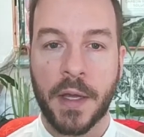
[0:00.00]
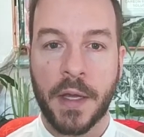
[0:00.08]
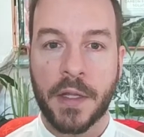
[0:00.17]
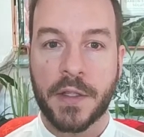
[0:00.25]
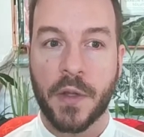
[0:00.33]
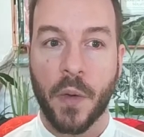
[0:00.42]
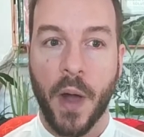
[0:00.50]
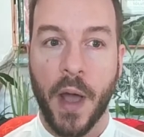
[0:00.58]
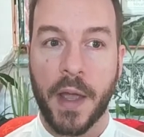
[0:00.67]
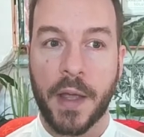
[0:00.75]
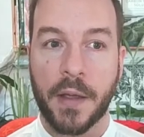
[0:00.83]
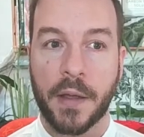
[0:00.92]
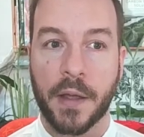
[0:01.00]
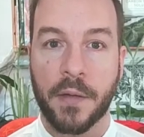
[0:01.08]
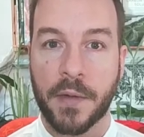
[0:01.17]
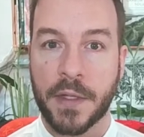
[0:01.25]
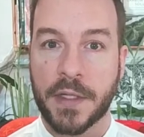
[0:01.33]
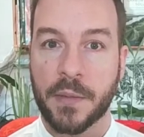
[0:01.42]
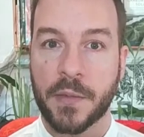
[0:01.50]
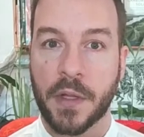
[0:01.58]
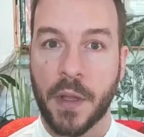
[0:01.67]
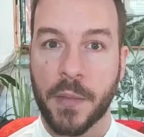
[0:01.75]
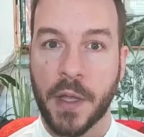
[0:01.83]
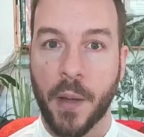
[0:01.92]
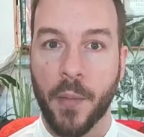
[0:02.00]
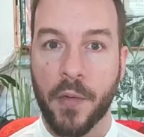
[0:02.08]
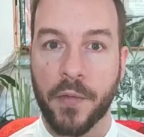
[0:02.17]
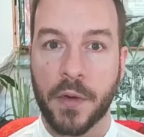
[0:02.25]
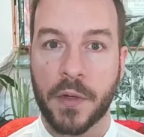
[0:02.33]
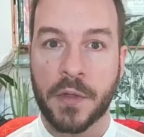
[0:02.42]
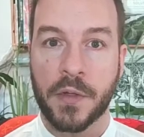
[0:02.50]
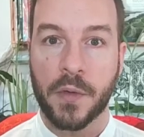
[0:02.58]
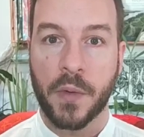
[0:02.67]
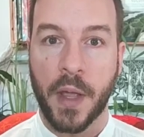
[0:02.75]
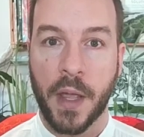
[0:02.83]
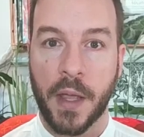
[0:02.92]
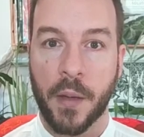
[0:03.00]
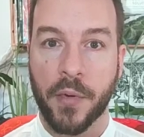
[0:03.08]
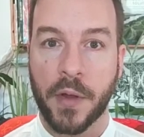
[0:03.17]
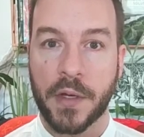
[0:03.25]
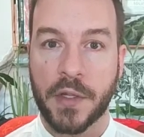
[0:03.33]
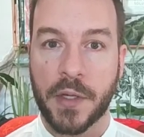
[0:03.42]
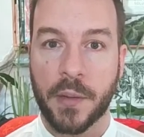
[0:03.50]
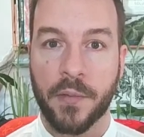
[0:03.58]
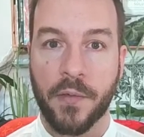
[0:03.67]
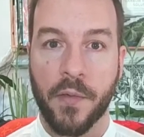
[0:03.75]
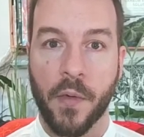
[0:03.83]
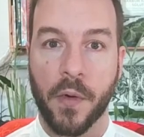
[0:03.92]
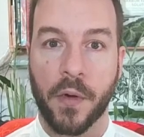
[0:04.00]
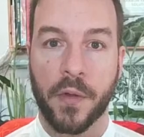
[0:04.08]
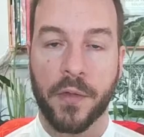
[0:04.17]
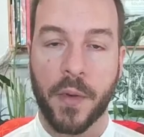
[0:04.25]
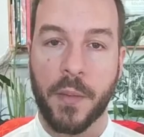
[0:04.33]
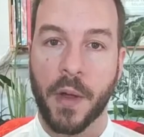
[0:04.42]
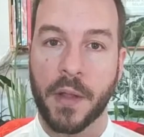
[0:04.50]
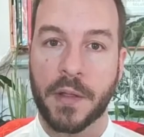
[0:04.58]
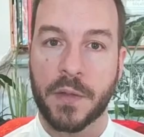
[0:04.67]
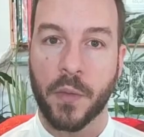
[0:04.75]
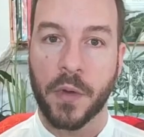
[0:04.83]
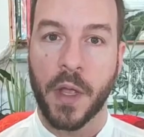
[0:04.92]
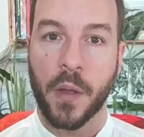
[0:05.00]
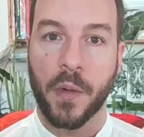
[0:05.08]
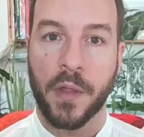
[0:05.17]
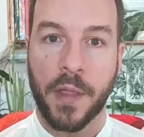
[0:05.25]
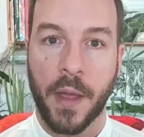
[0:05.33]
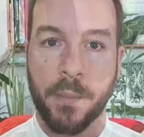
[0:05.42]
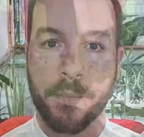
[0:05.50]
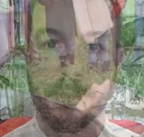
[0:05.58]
So I convinced him to let me come over and do a apprenticeship for 3 months working with them